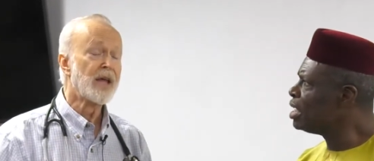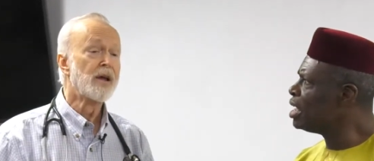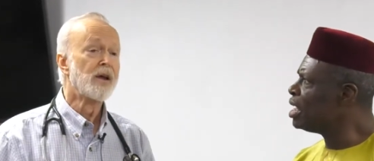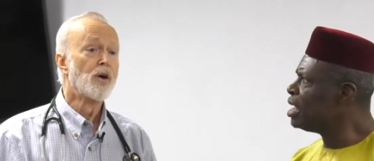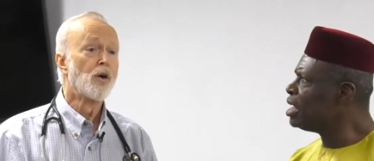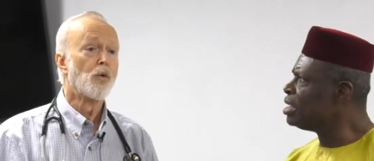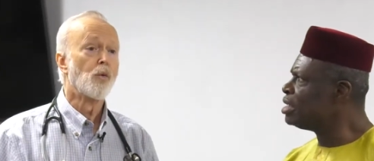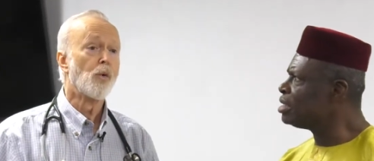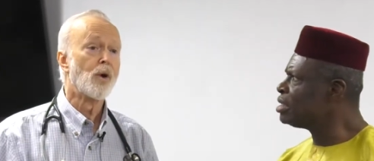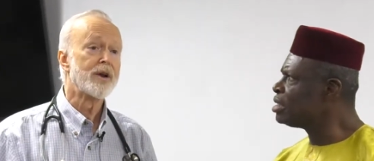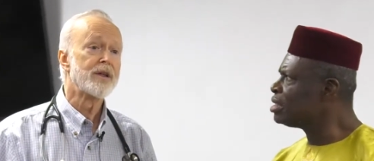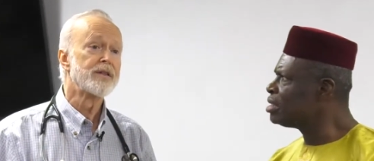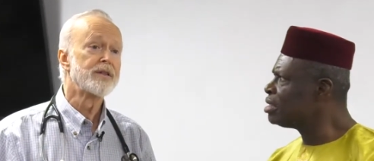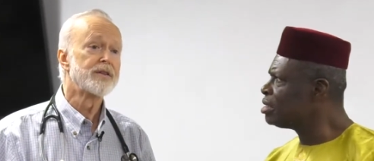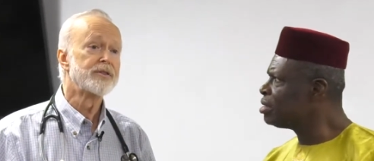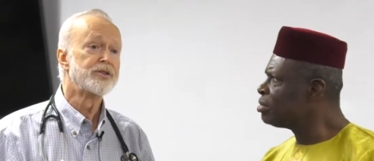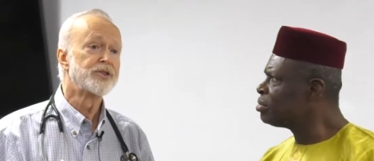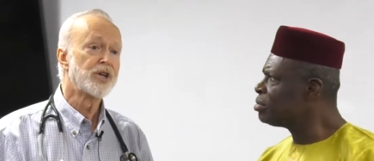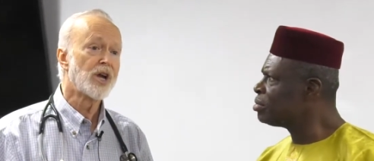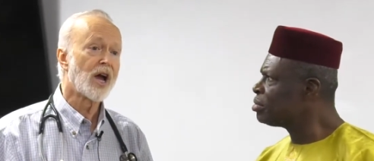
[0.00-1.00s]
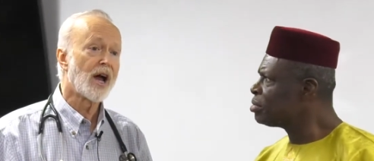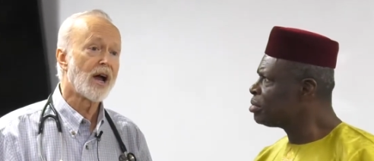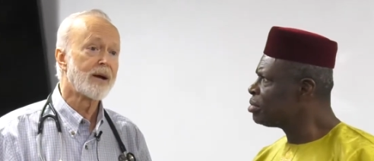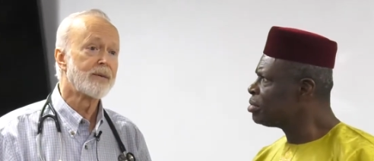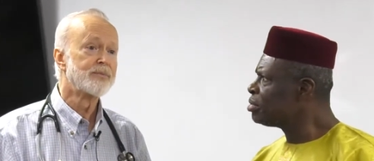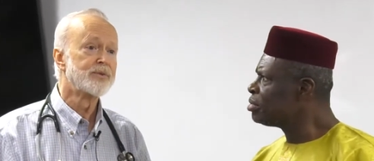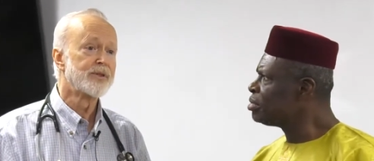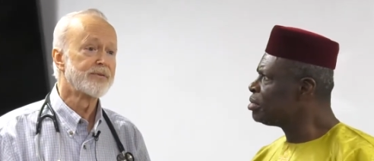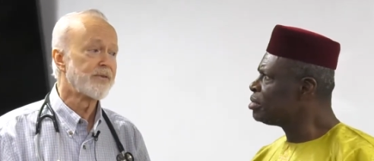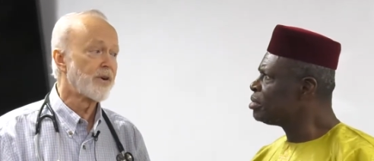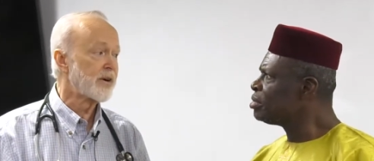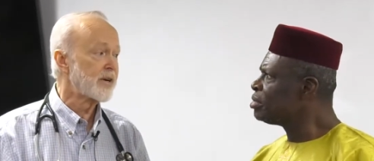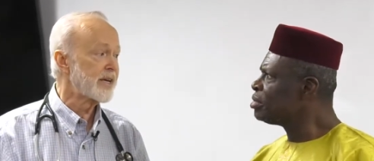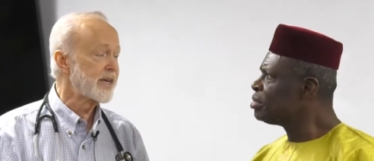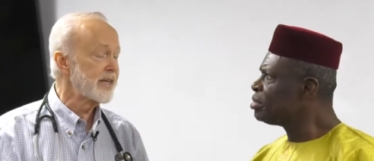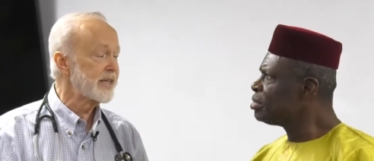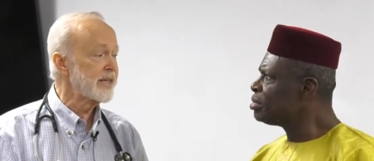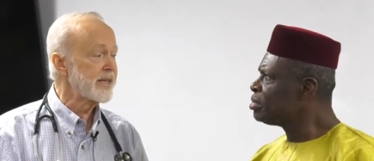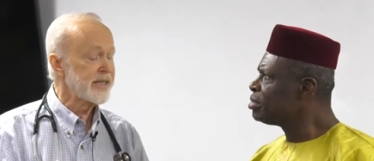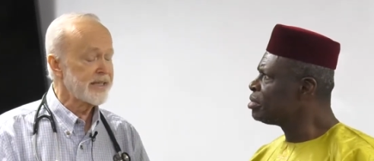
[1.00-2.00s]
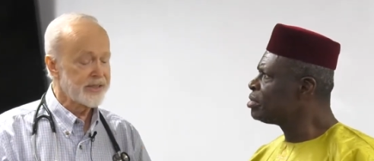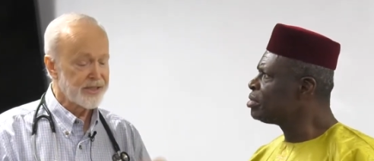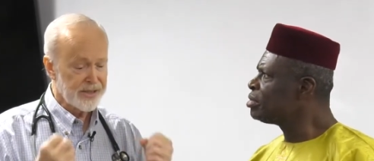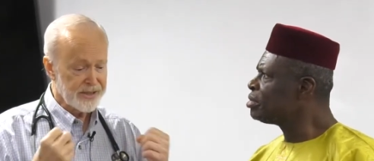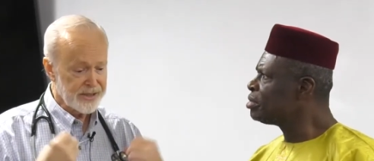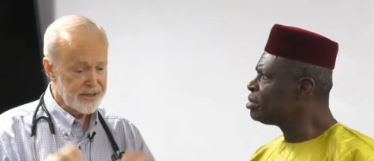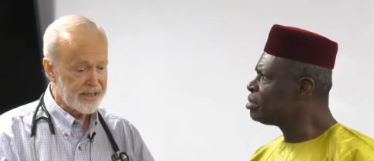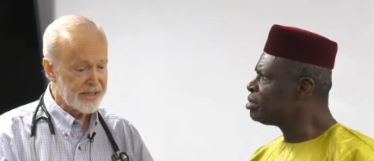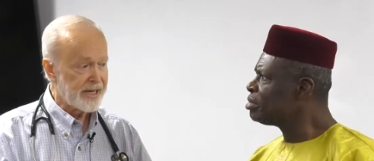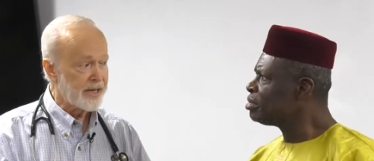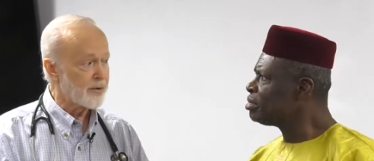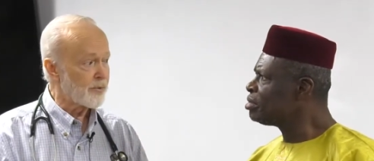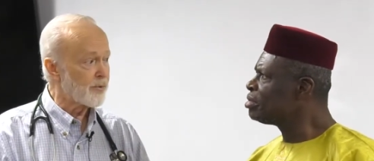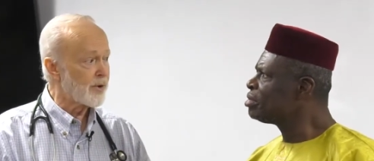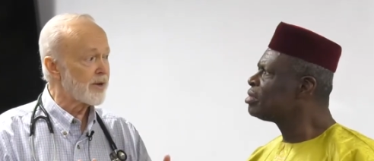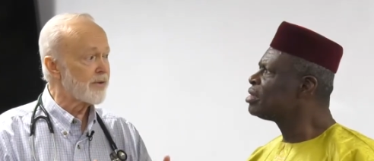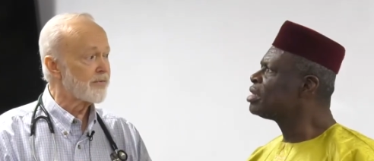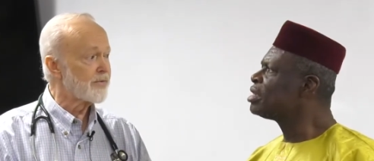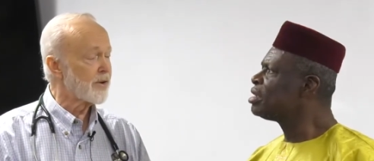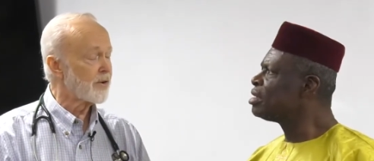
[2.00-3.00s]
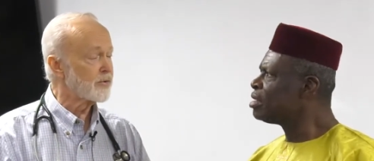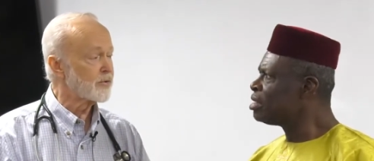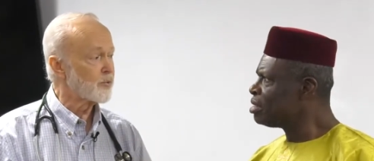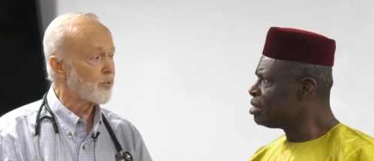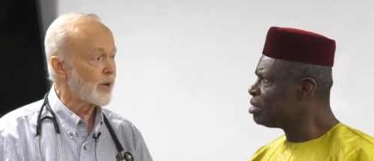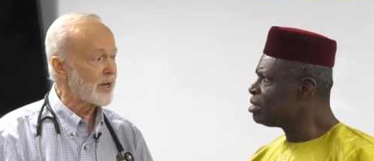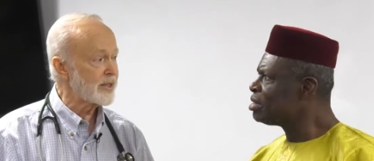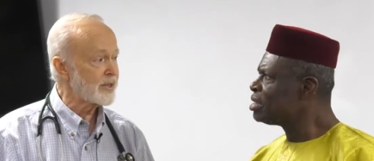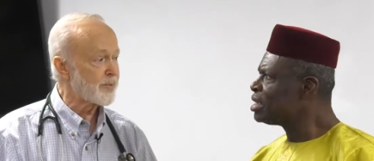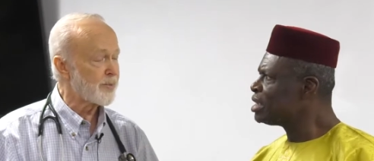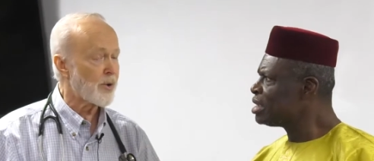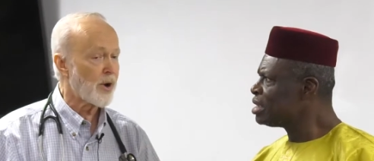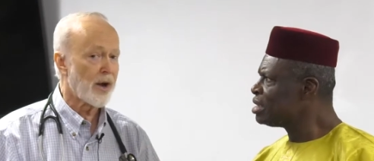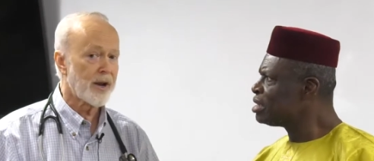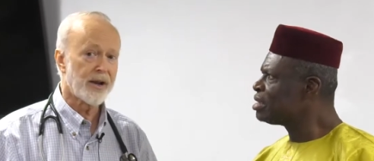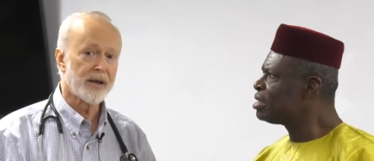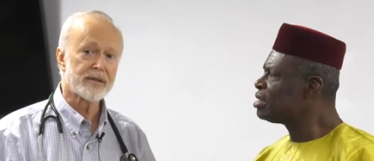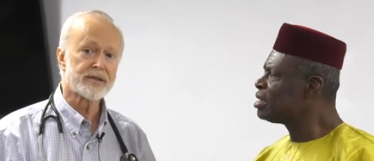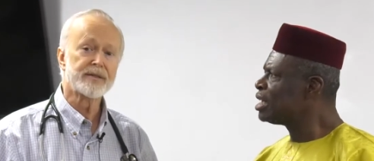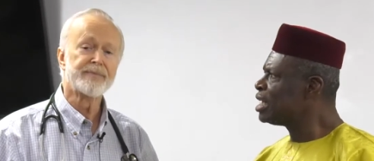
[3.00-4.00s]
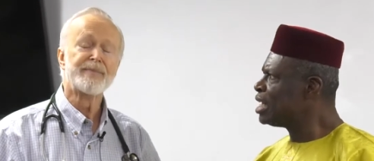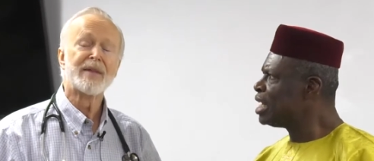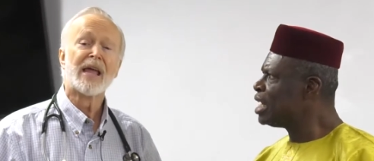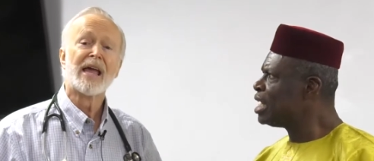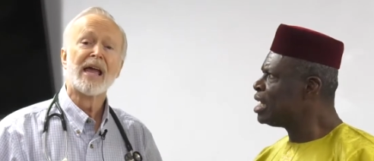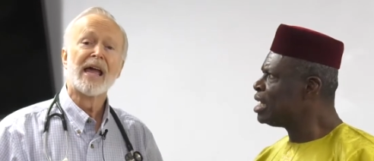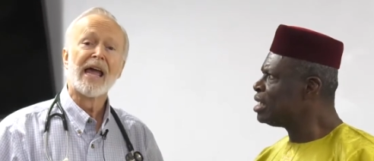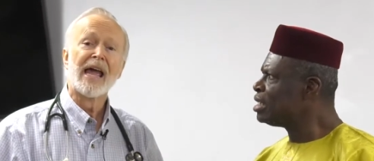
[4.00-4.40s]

Speaker 1: Yes. One of the jobs of our kidneys is to get rid of those waste products. Yes.